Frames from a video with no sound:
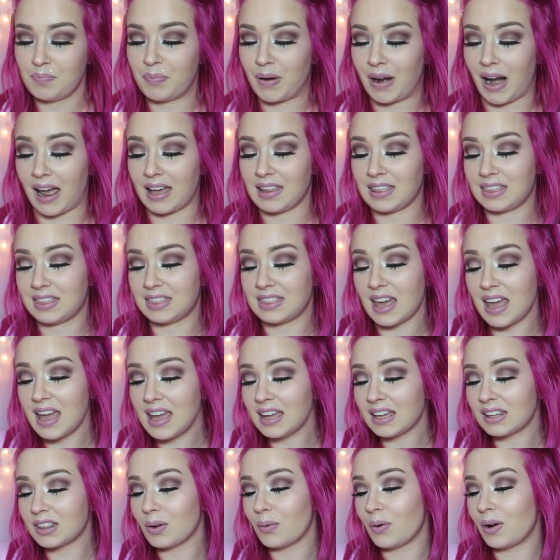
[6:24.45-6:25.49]
but I
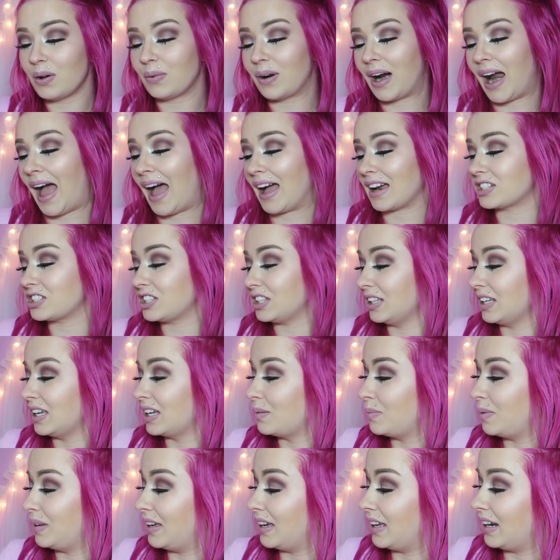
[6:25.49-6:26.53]
think the one we're actually going
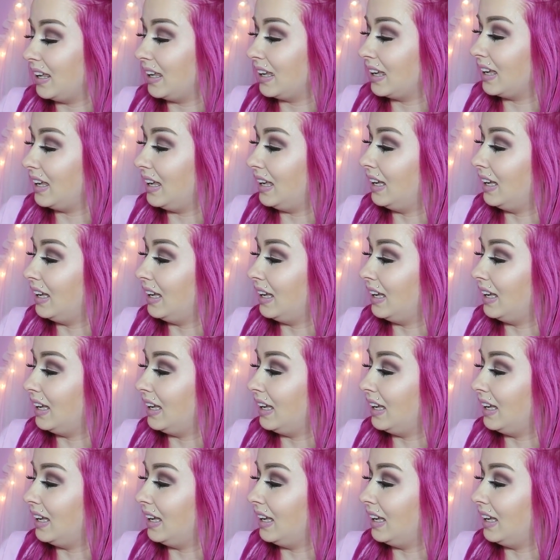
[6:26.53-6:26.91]
to be getting